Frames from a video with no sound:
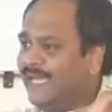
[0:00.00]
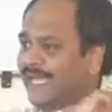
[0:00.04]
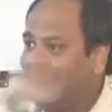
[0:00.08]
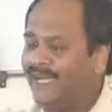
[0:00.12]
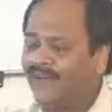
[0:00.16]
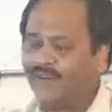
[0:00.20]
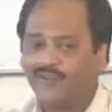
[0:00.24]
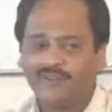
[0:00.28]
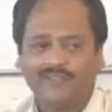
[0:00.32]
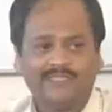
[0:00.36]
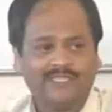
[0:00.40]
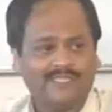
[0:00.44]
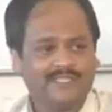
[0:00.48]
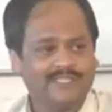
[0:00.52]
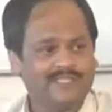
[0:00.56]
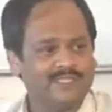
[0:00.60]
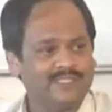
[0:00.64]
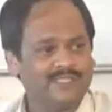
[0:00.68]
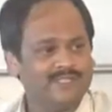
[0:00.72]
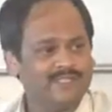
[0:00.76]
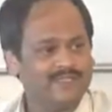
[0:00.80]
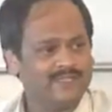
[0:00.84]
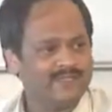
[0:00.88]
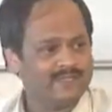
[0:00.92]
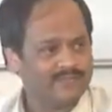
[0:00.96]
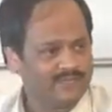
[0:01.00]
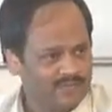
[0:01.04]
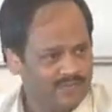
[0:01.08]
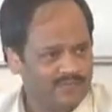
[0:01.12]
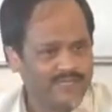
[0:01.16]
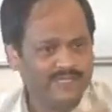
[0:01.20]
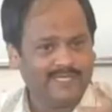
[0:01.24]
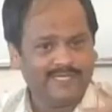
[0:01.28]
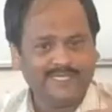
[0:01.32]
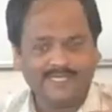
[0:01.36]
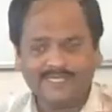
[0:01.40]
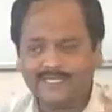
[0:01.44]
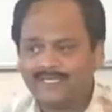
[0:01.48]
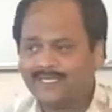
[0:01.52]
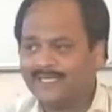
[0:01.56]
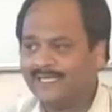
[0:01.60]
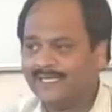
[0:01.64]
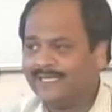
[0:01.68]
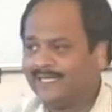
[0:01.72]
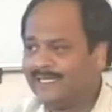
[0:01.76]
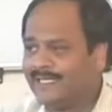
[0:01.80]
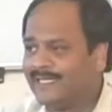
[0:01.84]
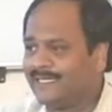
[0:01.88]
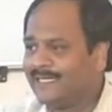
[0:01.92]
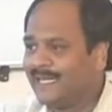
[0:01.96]
Add all these. So he is
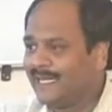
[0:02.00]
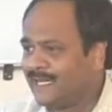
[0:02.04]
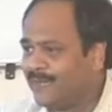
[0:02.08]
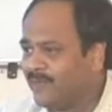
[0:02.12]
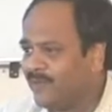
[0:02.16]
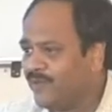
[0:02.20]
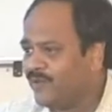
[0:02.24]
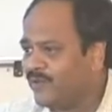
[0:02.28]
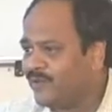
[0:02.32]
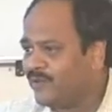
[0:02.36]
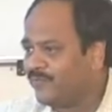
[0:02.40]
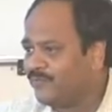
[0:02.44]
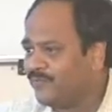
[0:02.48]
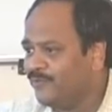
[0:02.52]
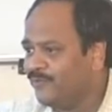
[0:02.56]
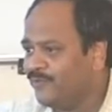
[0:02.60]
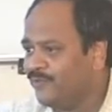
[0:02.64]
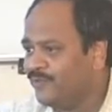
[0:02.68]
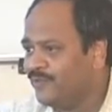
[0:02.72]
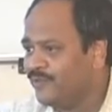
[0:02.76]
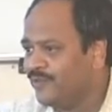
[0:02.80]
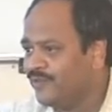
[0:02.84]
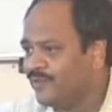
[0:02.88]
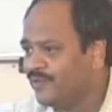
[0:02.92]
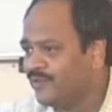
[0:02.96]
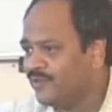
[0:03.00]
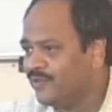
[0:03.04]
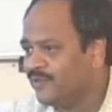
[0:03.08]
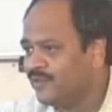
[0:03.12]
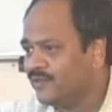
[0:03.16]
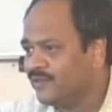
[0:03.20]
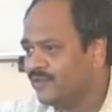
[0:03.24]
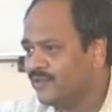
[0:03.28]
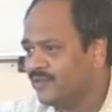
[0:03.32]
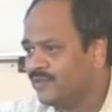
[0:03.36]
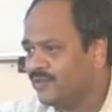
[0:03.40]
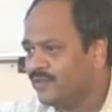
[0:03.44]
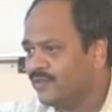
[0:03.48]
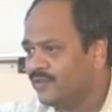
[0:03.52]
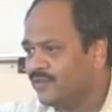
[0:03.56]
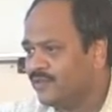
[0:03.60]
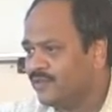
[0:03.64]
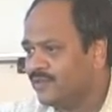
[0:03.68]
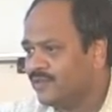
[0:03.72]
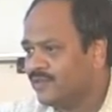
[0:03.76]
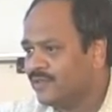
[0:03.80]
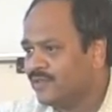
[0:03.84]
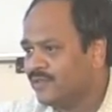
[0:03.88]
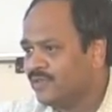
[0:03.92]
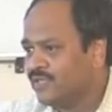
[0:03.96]
eating that amount of food.
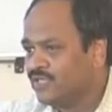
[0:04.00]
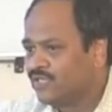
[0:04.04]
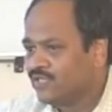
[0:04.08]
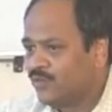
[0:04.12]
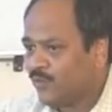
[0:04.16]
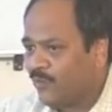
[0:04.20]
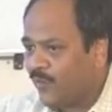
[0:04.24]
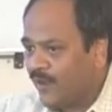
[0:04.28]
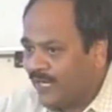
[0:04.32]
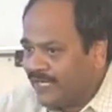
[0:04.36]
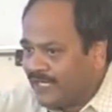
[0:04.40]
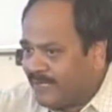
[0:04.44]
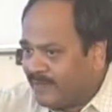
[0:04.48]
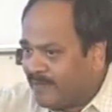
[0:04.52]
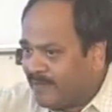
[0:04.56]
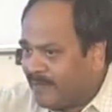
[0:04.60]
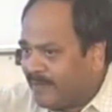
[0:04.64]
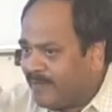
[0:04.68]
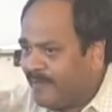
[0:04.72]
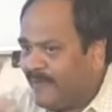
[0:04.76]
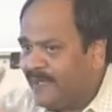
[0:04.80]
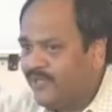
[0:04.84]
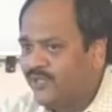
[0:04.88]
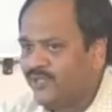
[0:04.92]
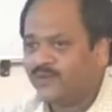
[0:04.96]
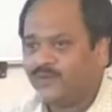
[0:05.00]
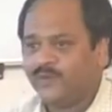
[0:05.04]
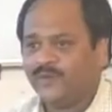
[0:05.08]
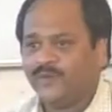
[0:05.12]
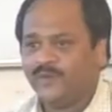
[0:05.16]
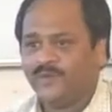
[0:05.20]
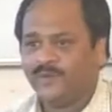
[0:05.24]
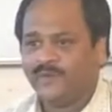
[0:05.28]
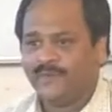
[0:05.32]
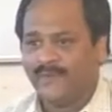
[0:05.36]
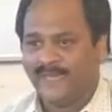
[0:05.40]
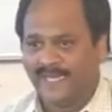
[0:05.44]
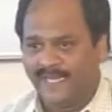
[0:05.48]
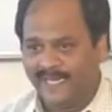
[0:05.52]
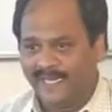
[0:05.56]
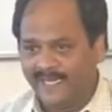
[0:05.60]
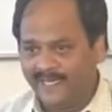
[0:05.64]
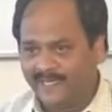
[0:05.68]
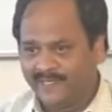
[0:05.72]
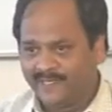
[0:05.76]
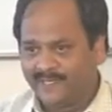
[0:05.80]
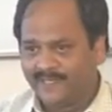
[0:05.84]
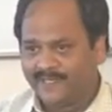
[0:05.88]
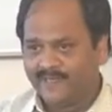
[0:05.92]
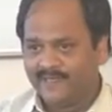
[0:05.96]
So whatever value you will
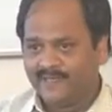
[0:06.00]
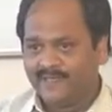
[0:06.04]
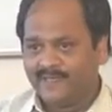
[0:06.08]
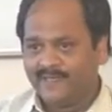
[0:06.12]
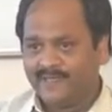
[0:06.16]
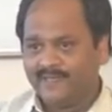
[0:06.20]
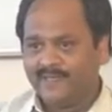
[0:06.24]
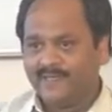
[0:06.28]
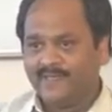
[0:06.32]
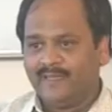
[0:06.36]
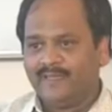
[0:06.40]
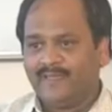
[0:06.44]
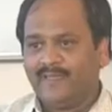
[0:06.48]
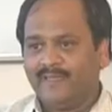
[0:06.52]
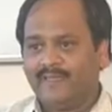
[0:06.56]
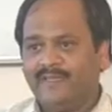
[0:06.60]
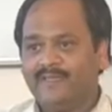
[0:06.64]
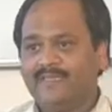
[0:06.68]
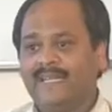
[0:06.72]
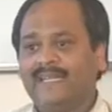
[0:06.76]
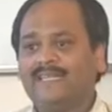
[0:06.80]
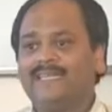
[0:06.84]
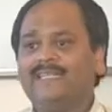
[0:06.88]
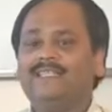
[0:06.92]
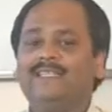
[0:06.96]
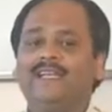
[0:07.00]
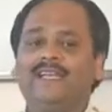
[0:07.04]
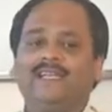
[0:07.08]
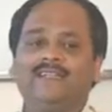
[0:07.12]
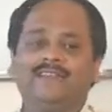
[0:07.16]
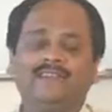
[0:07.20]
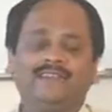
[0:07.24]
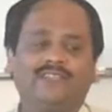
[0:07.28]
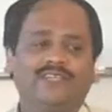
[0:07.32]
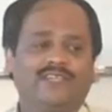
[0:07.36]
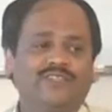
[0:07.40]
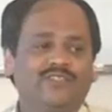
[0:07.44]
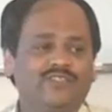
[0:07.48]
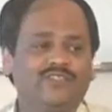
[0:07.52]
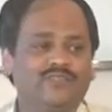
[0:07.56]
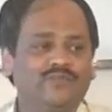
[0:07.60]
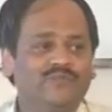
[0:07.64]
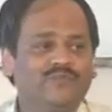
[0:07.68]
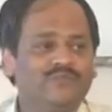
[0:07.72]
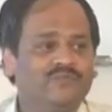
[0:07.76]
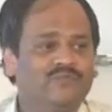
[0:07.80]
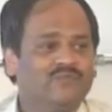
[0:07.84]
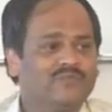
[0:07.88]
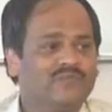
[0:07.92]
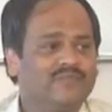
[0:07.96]
get, that is, let us
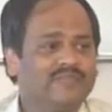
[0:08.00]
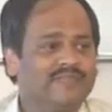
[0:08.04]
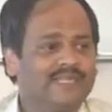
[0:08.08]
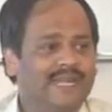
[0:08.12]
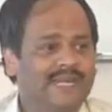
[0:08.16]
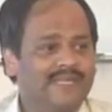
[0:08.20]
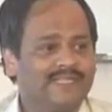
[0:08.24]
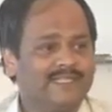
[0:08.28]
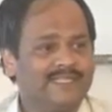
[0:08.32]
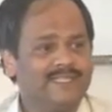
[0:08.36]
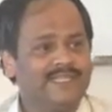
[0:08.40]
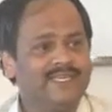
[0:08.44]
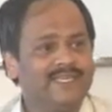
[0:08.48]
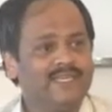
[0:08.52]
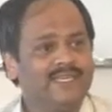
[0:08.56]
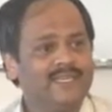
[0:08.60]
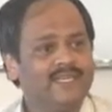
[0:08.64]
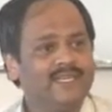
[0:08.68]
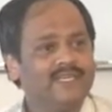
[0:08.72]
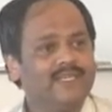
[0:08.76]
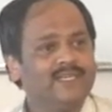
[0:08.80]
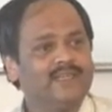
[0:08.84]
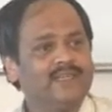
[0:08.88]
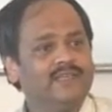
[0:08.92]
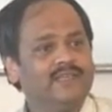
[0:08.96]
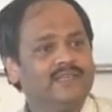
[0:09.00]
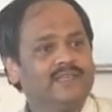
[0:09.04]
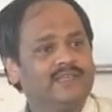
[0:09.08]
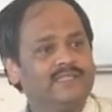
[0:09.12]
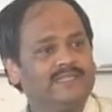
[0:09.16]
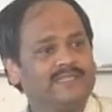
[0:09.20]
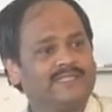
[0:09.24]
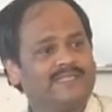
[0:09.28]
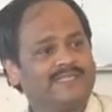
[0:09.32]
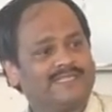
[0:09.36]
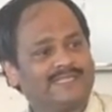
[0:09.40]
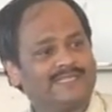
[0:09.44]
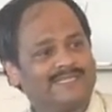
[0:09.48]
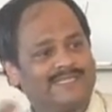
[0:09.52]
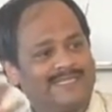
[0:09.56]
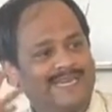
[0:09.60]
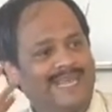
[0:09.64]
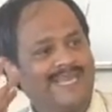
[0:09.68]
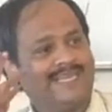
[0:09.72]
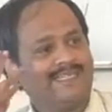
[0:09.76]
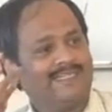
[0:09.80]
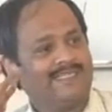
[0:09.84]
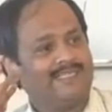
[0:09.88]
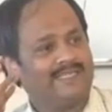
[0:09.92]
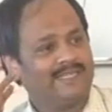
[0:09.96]
assume that the
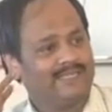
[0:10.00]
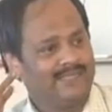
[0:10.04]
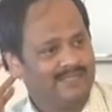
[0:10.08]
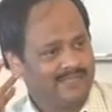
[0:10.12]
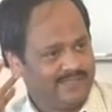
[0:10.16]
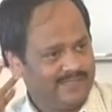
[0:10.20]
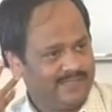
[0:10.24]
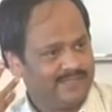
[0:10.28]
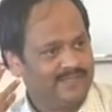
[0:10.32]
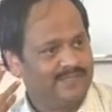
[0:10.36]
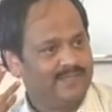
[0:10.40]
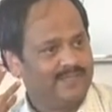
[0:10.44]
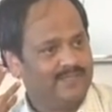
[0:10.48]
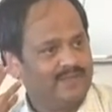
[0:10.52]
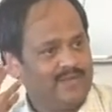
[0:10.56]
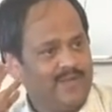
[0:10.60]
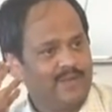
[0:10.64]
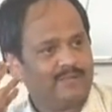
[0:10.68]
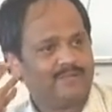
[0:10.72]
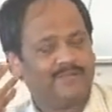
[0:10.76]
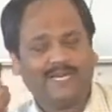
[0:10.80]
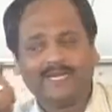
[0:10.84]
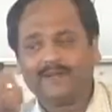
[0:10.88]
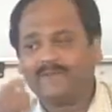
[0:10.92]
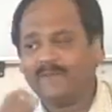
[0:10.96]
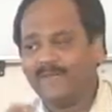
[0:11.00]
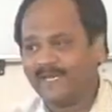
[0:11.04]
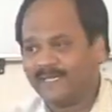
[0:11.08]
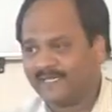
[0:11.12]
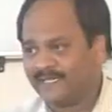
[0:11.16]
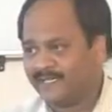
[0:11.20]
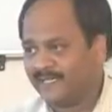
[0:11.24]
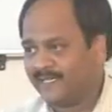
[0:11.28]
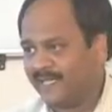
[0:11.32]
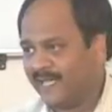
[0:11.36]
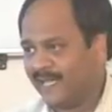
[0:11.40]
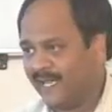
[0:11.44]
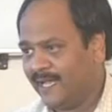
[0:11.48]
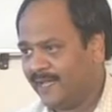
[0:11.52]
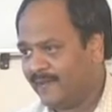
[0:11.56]
strength of that bacteria.